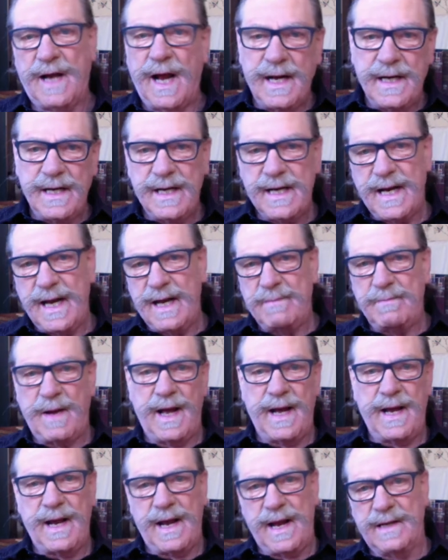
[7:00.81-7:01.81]
I didn't get
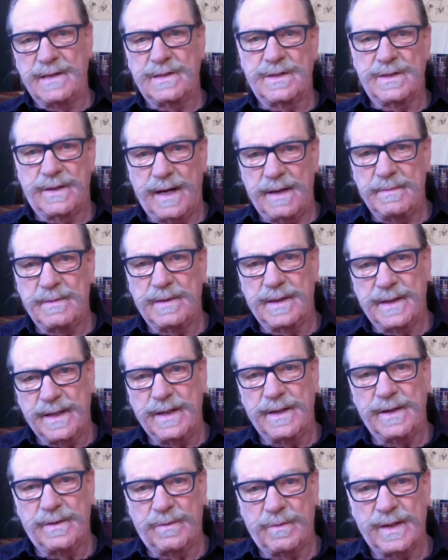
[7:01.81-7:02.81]
my answer.
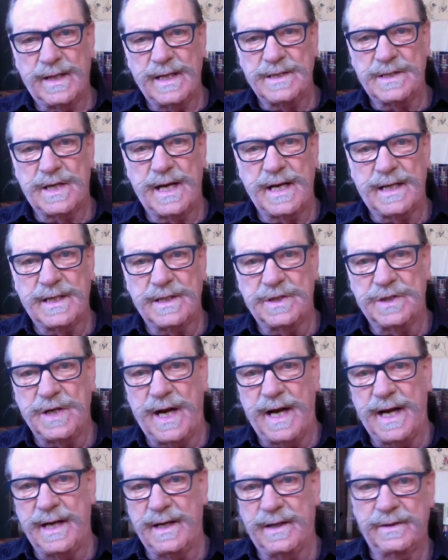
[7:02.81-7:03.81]
Well, that's like a
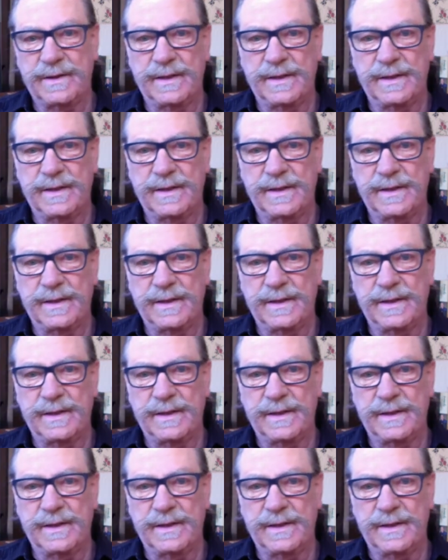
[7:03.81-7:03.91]
child.